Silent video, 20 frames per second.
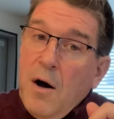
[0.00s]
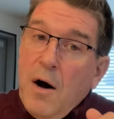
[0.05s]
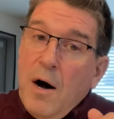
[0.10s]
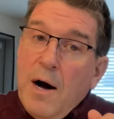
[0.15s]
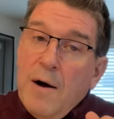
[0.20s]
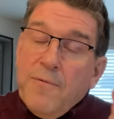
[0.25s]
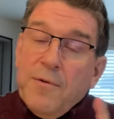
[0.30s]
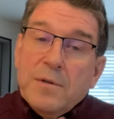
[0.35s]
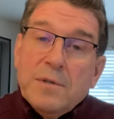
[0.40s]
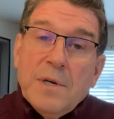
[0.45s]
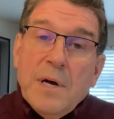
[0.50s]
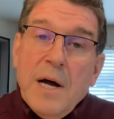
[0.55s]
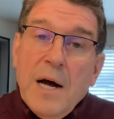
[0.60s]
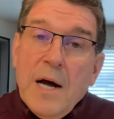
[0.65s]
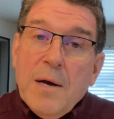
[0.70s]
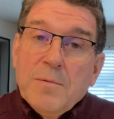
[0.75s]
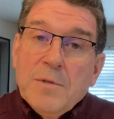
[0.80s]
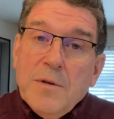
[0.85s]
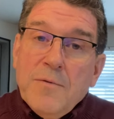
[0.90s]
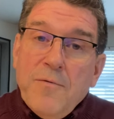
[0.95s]

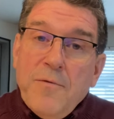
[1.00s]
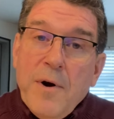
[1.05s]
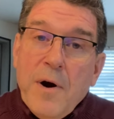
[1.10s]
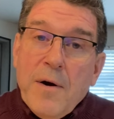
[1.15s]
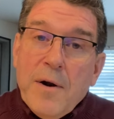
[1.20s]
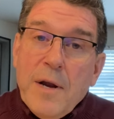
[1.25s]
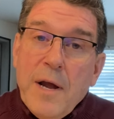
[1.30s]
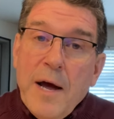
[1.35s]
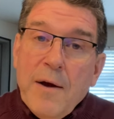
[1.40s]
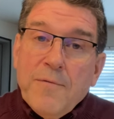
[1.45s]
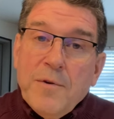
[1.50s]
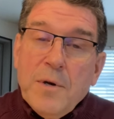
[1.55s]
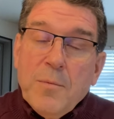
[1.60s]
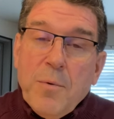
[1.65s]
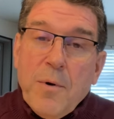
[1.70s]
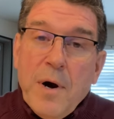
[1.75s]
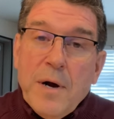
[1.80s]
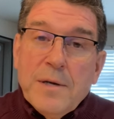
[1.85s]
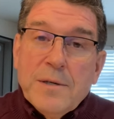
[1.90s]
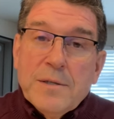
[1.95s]
oftentimes at very hefty
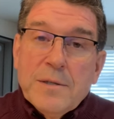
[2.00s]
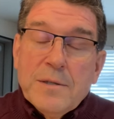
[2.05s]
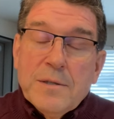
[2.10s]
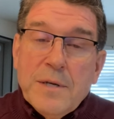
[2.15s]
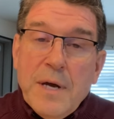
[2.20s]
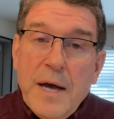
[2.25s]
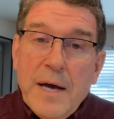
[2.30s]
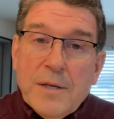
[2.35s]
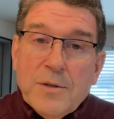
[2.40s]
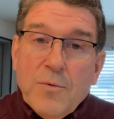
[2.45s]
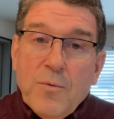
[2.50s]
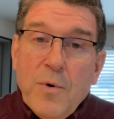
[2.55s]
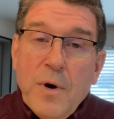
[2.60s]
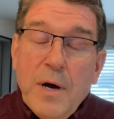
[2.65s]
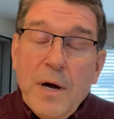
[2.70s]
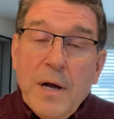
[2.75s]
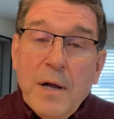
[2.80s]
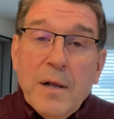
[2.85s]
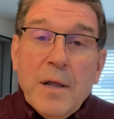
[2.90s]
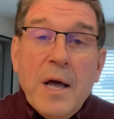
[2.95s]
prices as
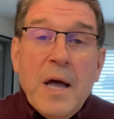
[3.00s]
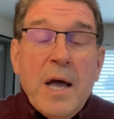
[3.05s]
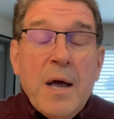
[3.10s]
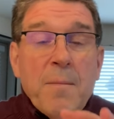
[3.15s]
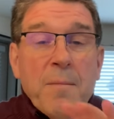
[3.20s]
well.